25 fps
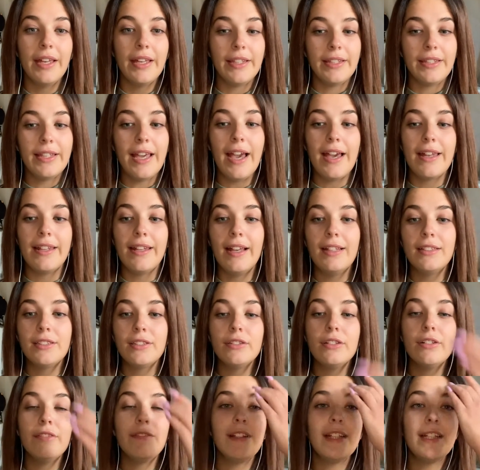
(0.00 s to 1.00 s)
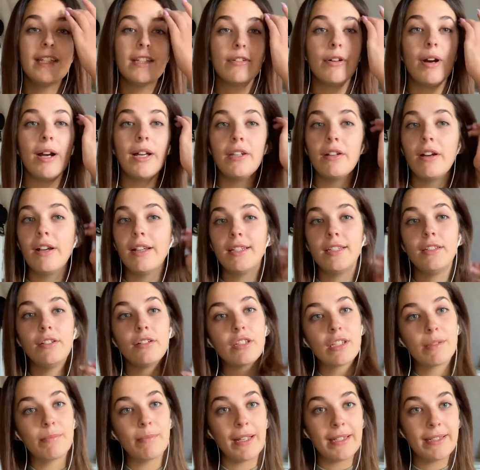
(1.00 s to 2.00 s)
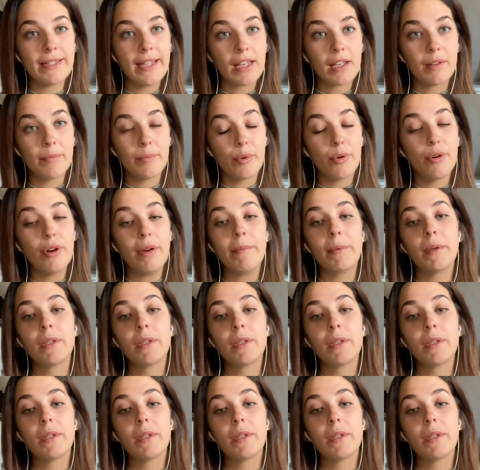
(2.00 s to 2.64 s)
Yeah, that sort of leads quite nicely onto my second point,